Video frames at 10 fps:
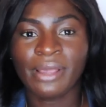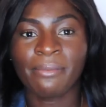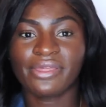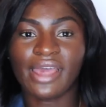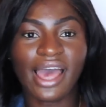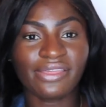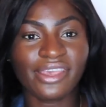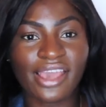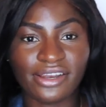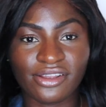But
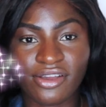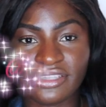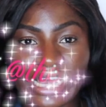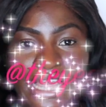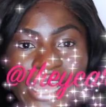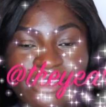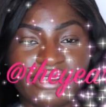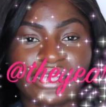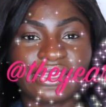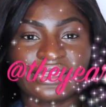@TheYearningCosec, I
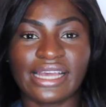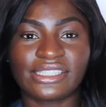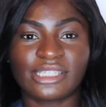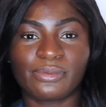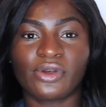created that just